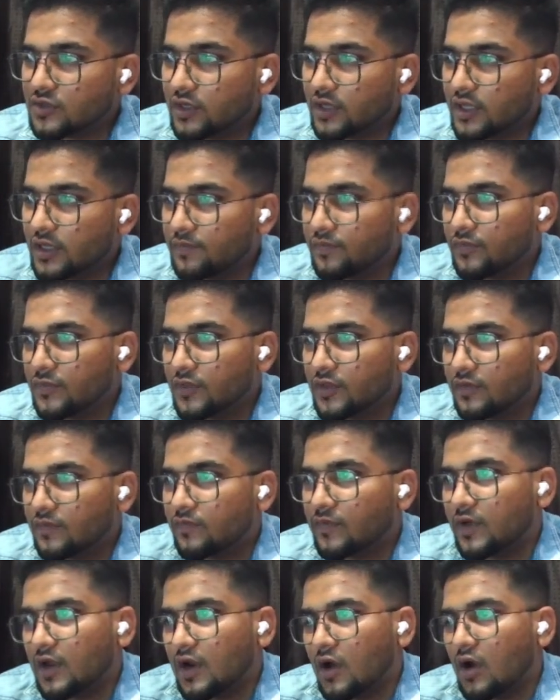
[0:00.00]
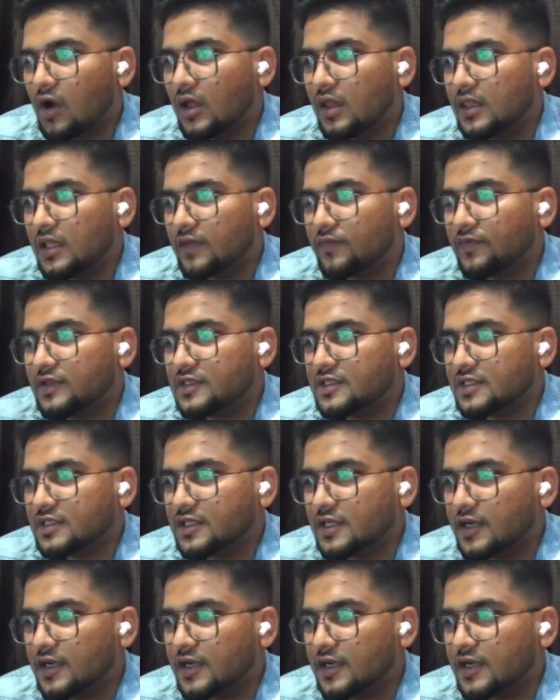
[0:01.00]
Okay, for all the functions